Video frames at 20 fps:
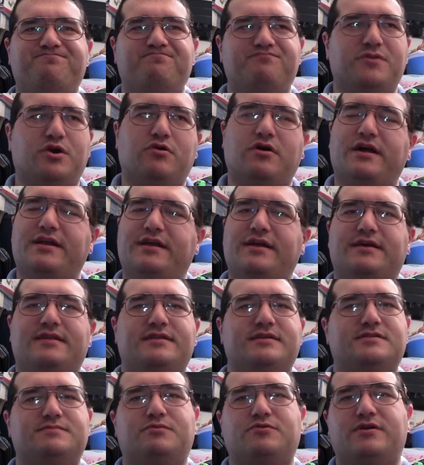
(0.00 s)
No idea at
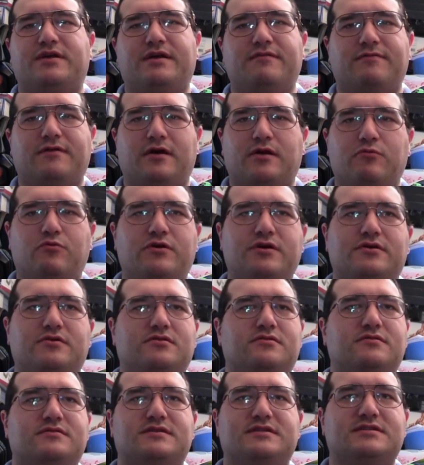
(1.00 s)
this point if I
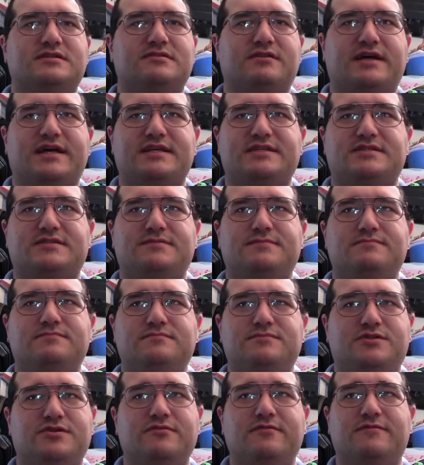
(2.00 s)
will, because the last
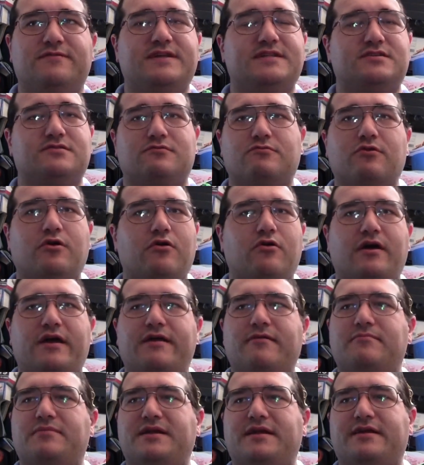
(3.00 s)
2 events in a row I
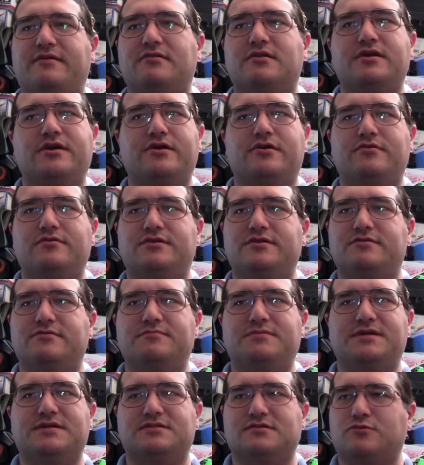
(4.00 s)
haven't been able to go to
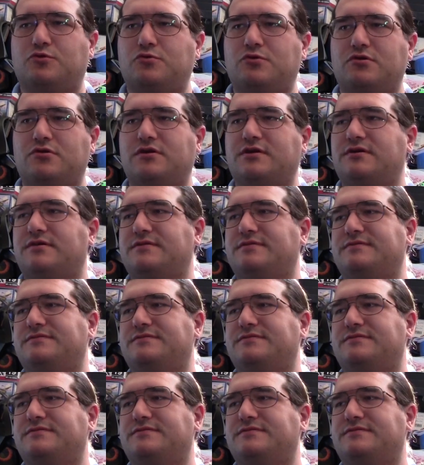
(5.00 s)
because of work.